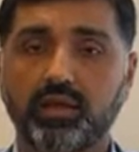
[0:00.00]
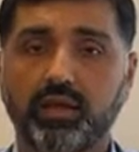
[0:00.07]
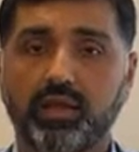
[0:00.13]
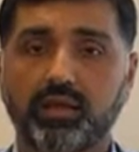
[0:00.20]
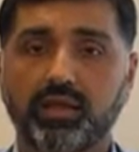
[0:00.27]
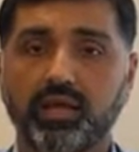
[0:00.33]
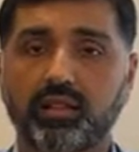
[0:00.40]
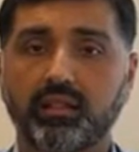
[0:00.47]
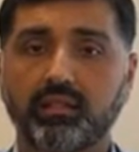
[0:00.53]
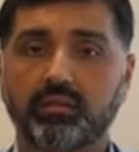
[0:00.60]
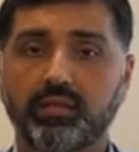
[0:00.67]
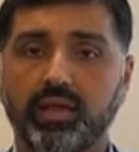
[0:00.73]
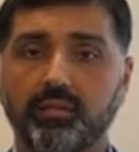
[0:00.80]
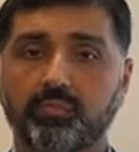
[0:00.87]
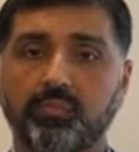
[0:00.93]
and
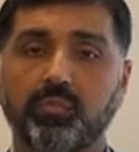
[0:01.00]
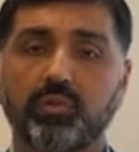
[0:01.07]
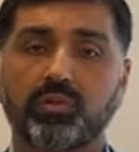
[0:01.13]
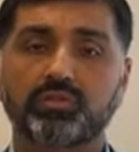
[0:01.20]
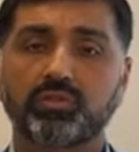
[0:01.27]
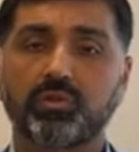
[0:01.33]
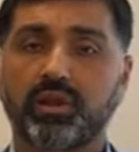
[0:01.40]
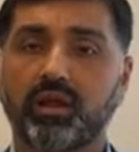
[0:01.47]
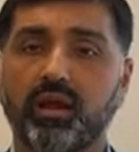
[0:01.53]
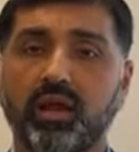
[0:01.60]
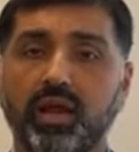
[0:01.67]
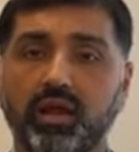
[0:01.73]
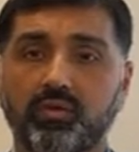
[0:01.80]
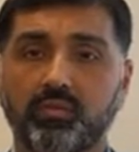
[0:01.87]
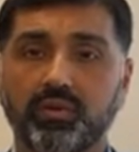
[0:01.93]
that puts you at a
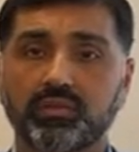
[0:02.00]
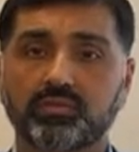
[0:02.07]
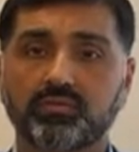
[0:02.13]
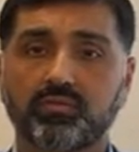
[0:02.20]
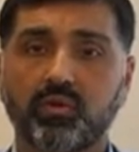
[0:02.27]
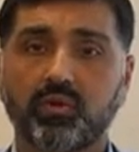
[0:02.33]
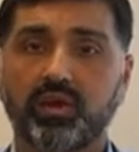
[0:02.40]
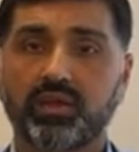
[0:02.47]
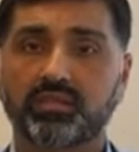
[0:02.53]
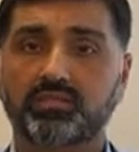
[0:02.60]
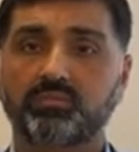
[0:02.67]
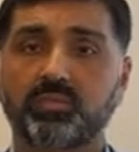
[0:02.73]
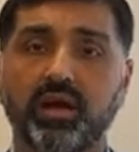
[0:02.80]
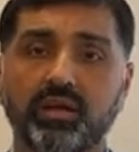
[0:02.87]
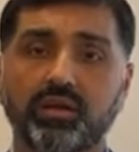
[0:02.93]
higher risk for a
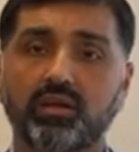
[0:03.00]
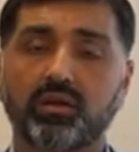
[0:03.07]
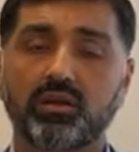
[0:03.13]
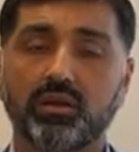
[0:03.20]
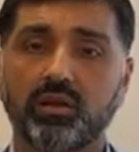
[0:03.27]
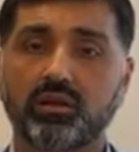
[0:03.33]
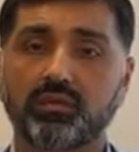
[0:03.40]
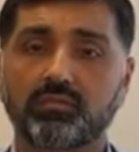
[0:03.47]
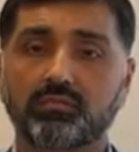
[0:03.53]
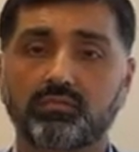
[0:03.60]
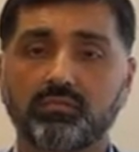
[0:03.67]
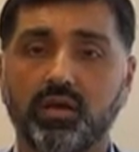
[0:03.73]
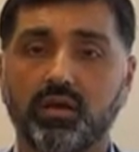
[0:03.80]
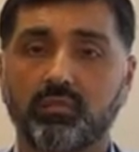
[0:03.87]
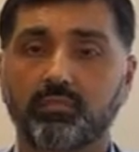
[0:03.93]
spot in your lung
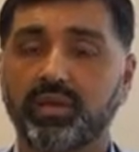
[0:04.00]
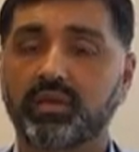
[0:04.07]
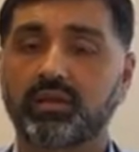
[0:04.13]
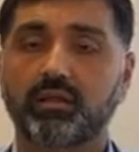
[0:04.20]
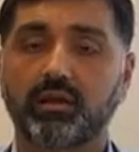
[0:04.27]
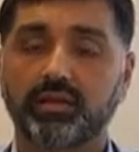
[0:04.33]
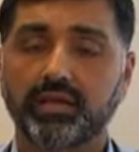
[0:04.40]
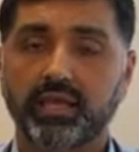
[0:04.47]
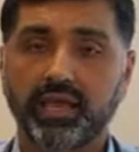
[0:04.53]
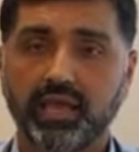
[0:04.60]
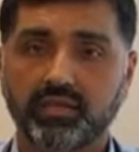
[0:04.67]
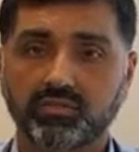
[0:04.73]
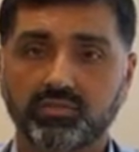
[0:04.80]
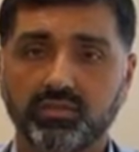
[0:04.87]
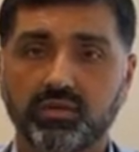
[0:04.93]
being lung
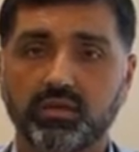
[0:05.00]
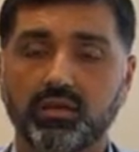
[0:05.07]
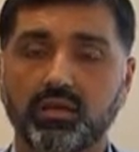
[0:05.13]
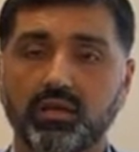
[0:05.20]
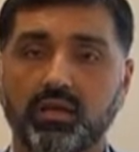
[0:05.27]
cancer.